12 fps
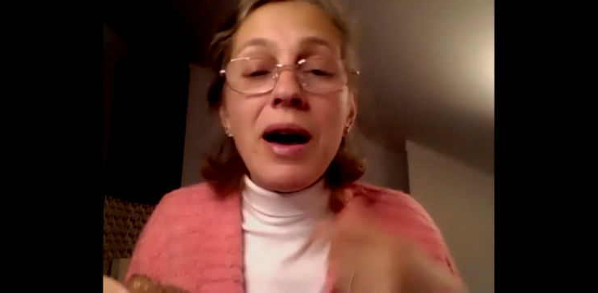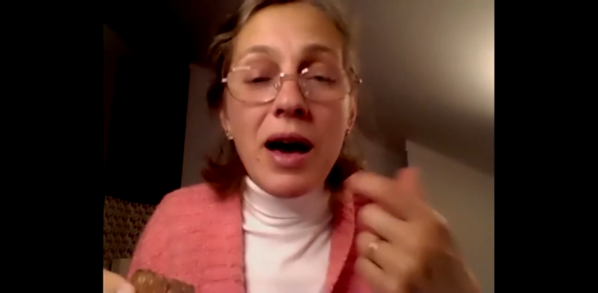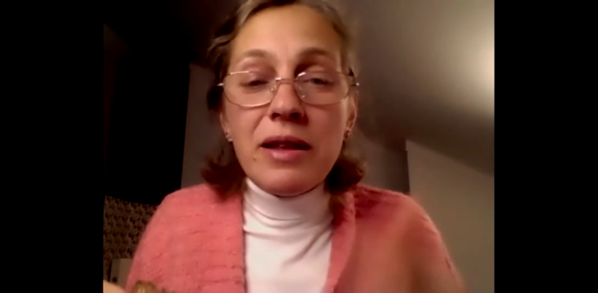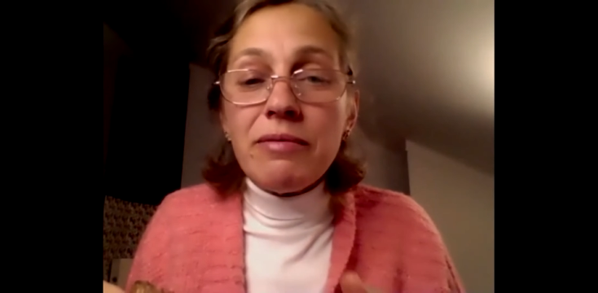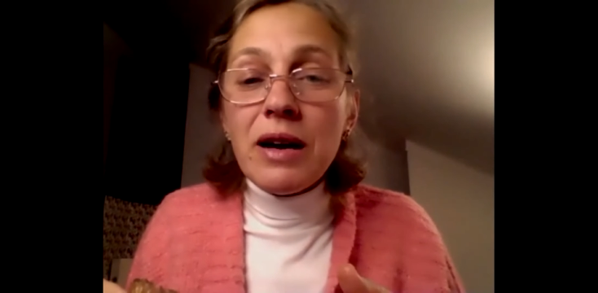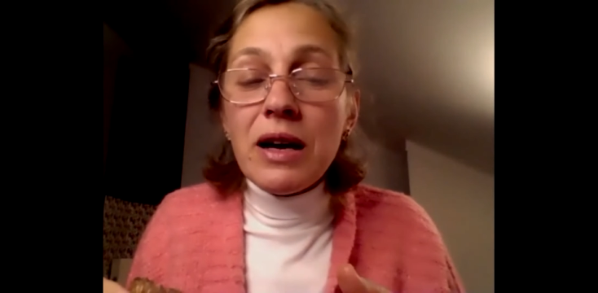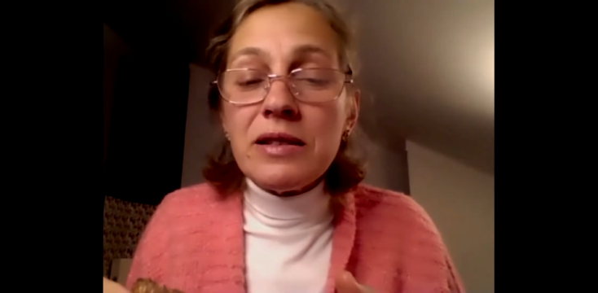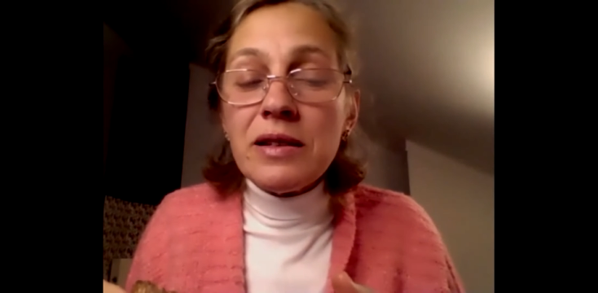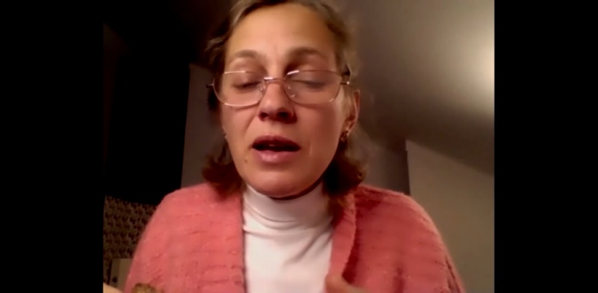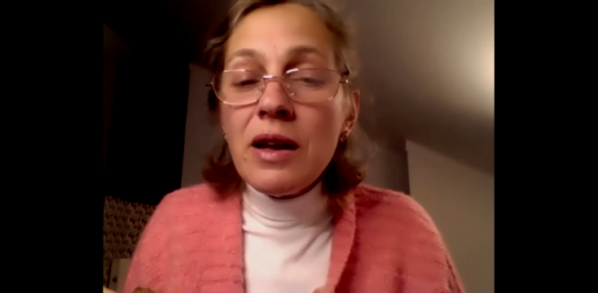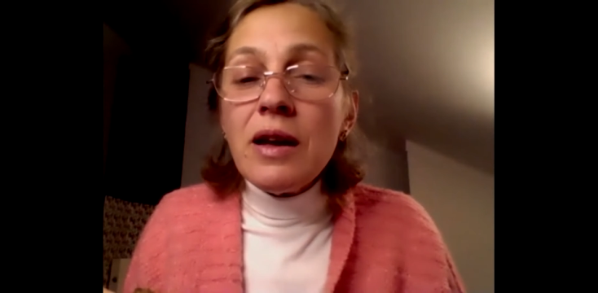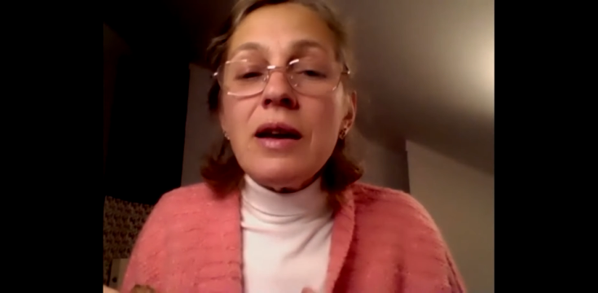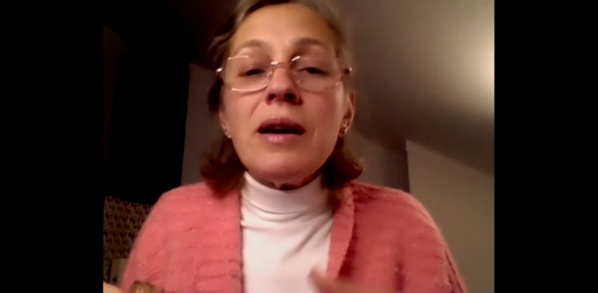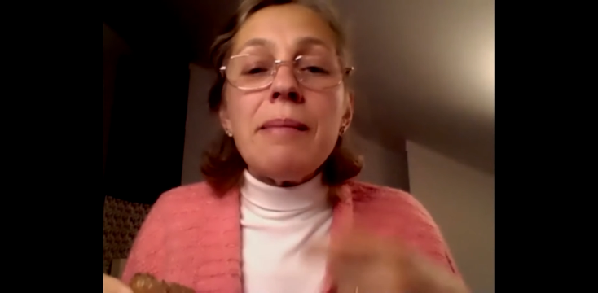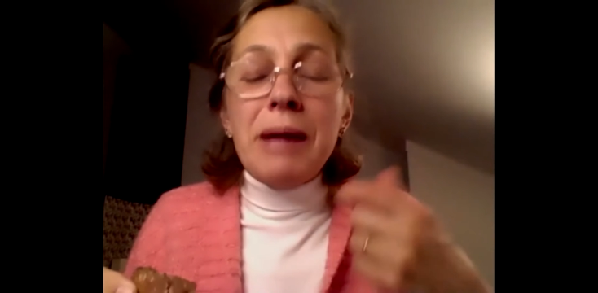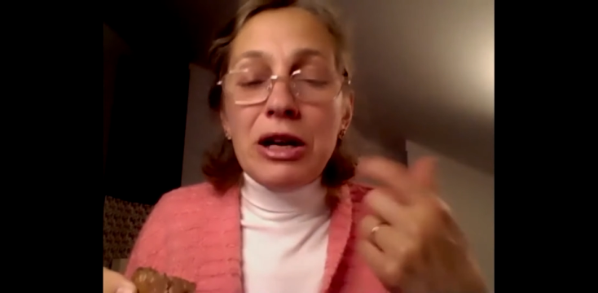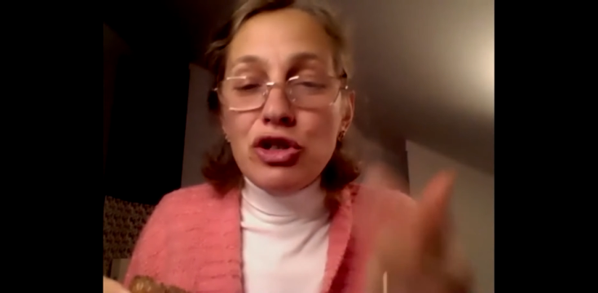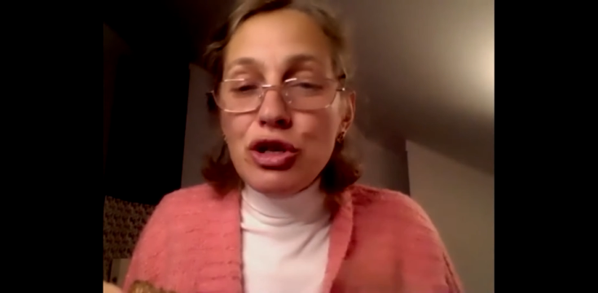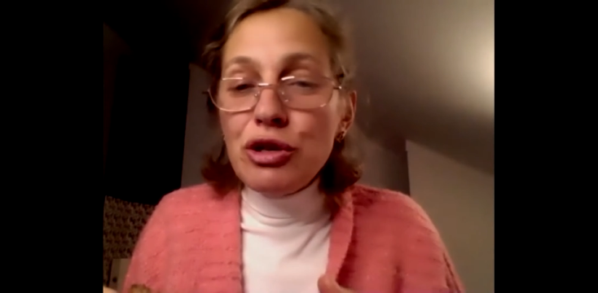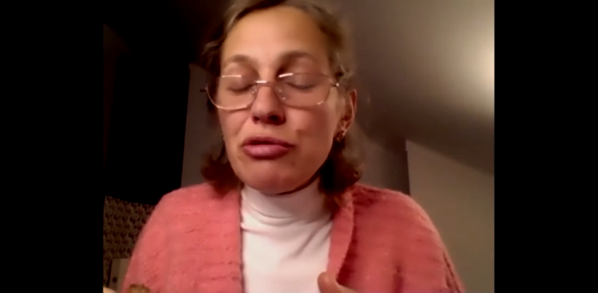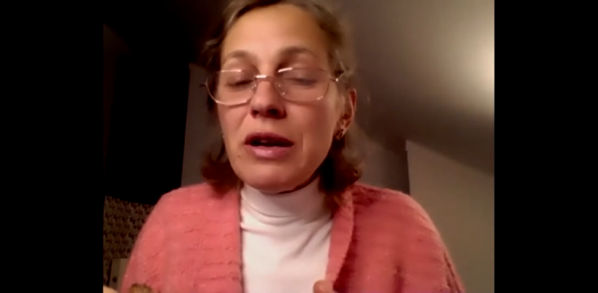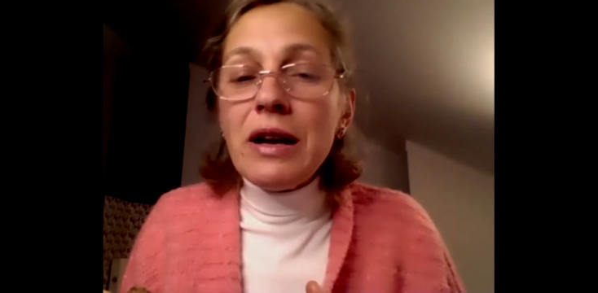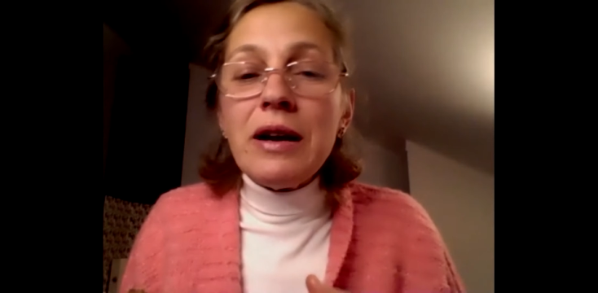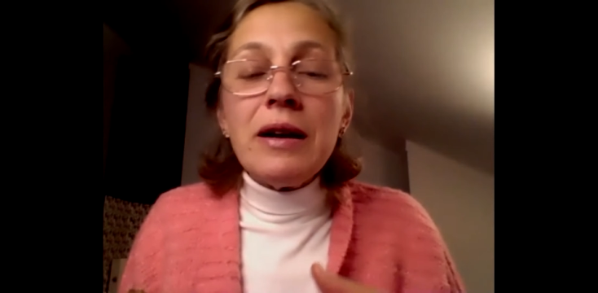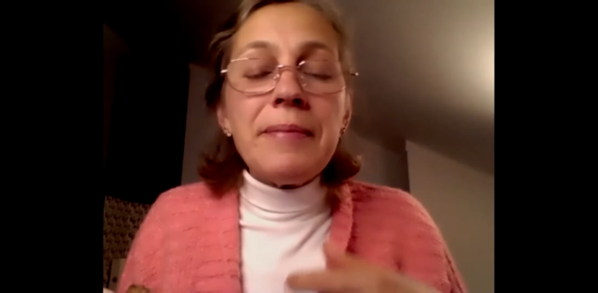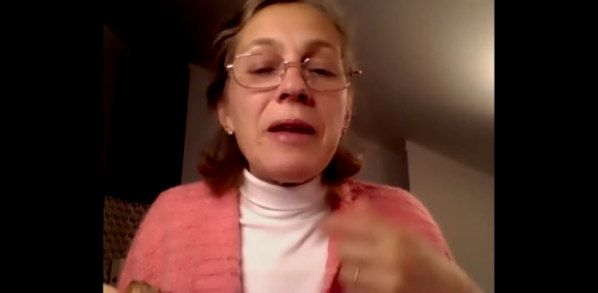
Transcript: Otherwise, bacteria,